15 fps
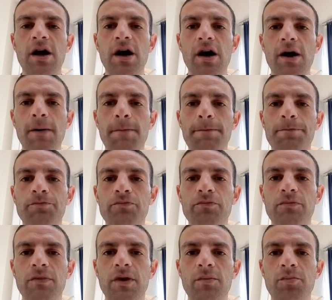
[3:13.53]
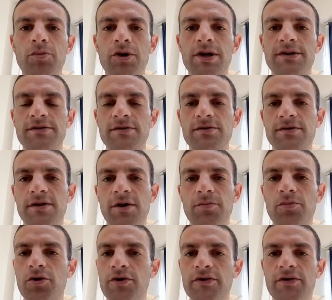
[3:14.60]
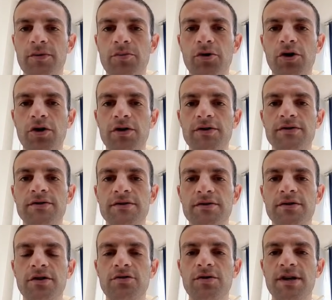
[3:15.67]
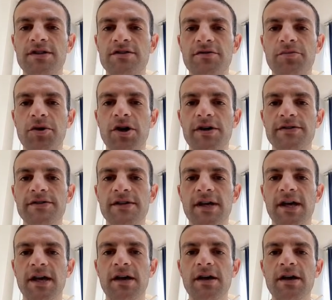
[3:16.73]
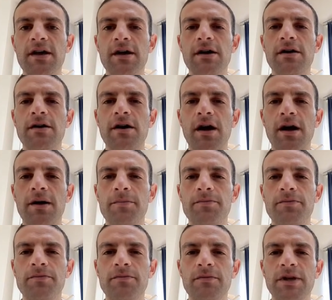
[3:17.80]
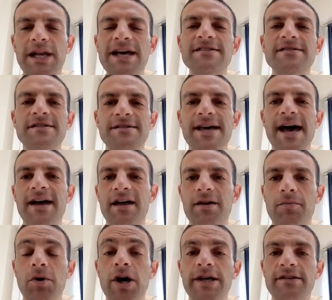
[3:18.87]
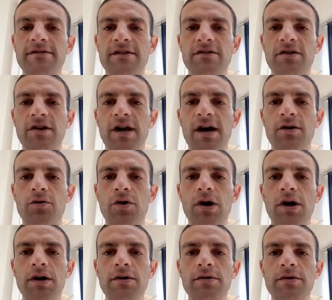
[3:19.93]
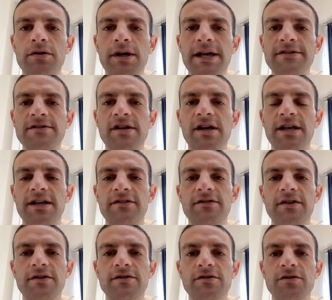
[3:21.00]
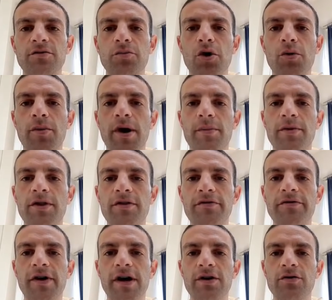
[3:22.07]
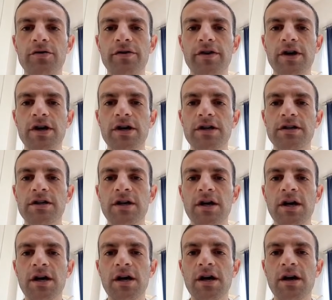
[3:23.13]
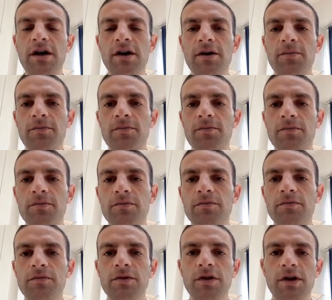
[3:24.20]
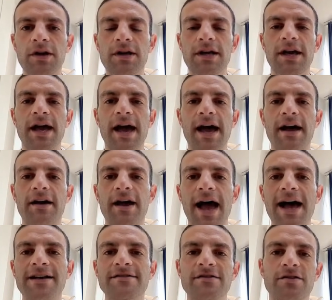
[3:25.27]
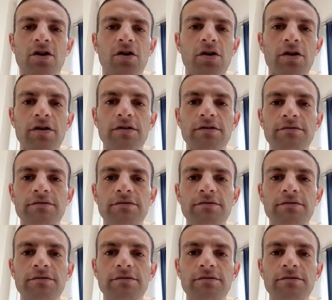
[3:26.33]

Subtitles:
but is also box to box, good range of passing, less attacking minded than Aouar, less likely to sort of pop up in the final third. Cat has got